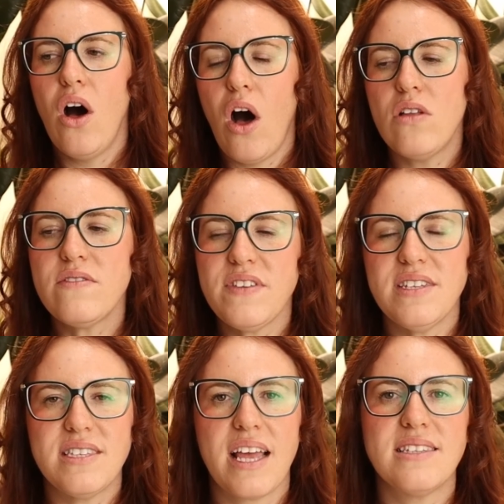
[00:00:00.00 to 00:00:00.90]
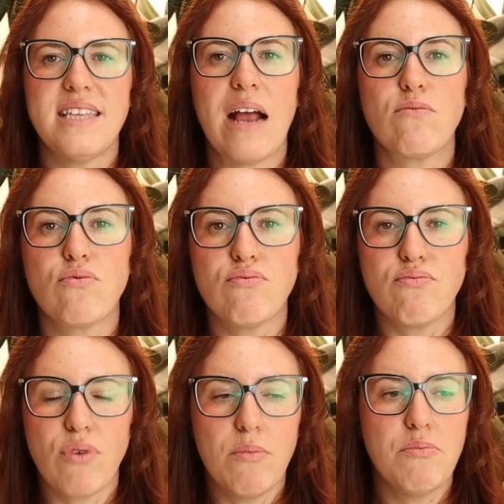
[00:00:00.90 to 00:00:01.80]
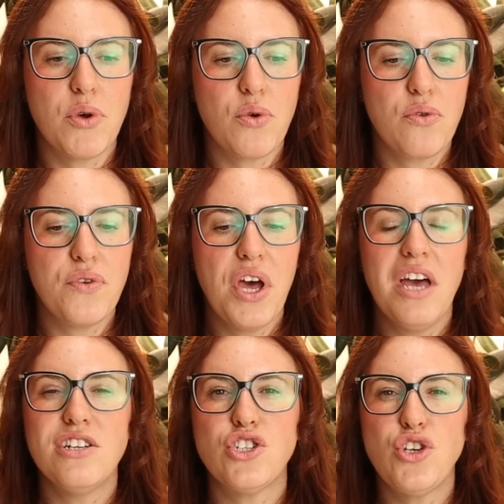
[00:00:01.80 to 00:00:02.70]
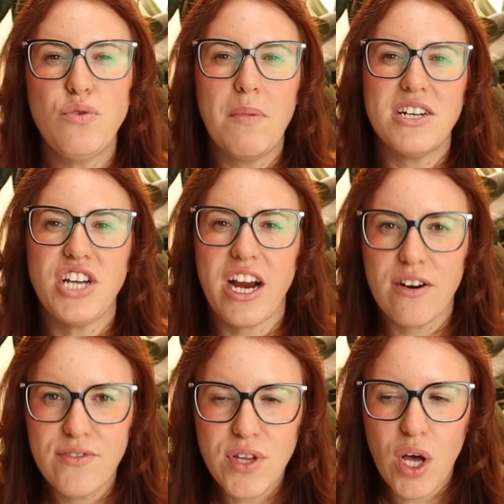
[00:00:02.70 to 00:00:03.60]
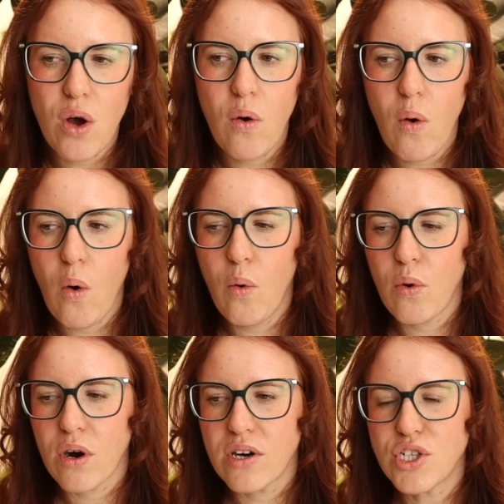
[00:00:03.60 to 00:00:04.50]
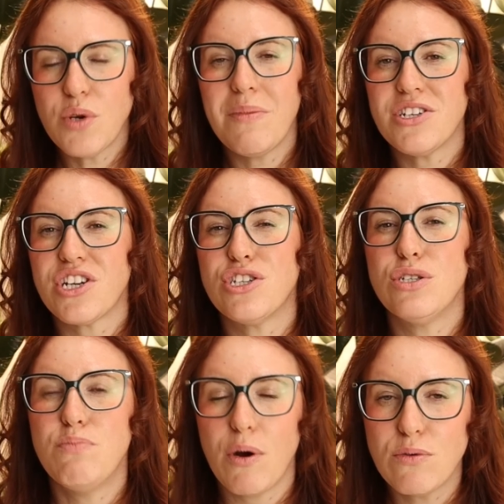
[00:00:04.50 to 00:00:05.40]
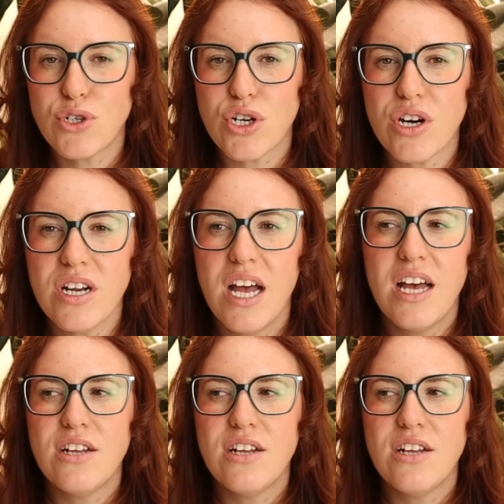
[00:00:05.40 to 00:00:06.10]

All of these things that remove too much airflow or too much exposure